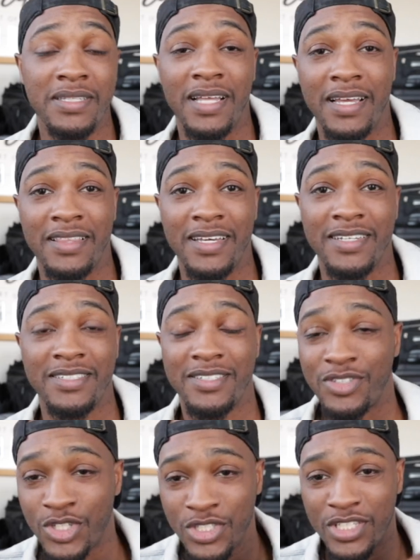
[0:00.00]
like this.
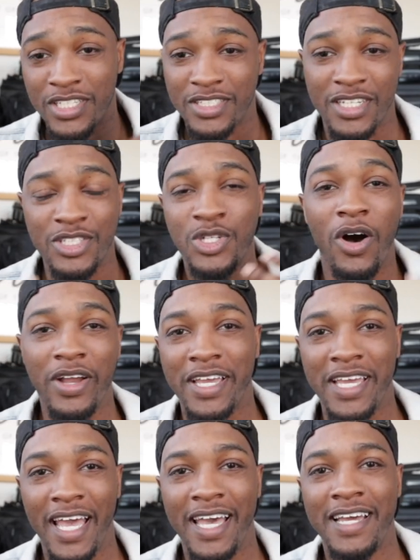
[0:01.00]
This is a
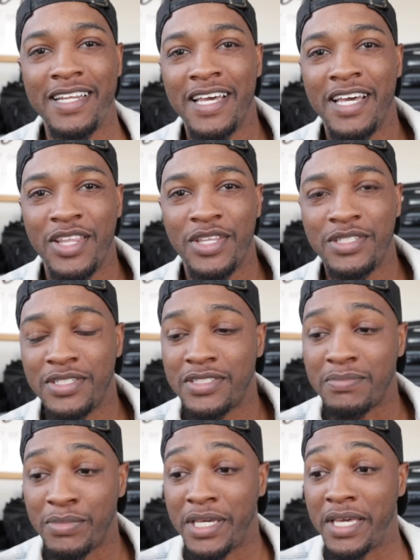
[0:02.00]
talking head. This
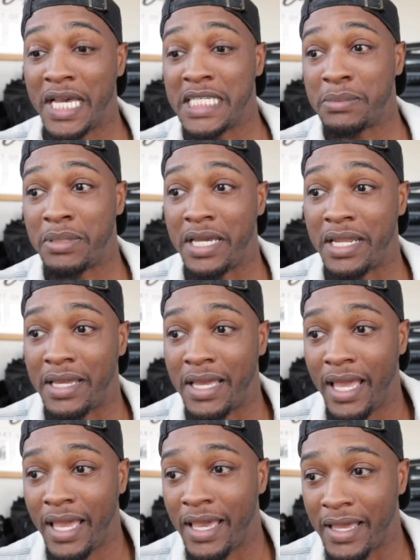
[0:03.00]
is me explaining,
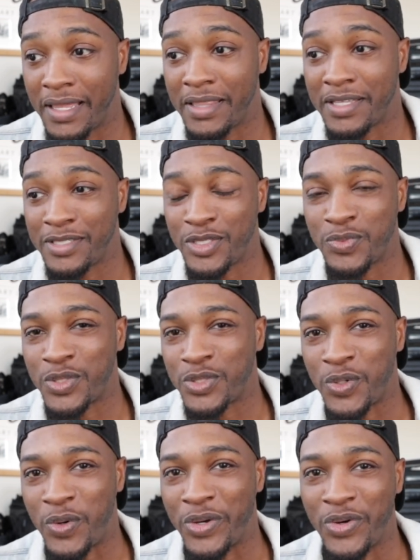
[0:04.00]
hey, this is what's
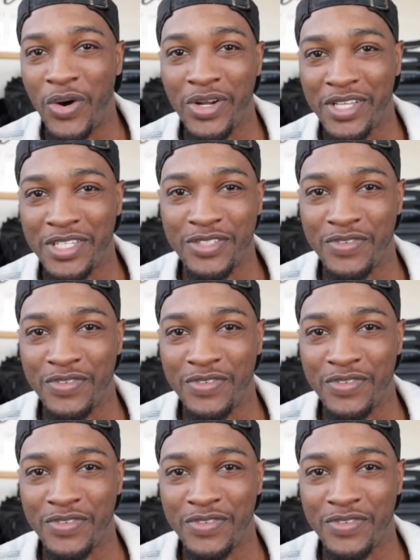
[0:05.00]
going on in this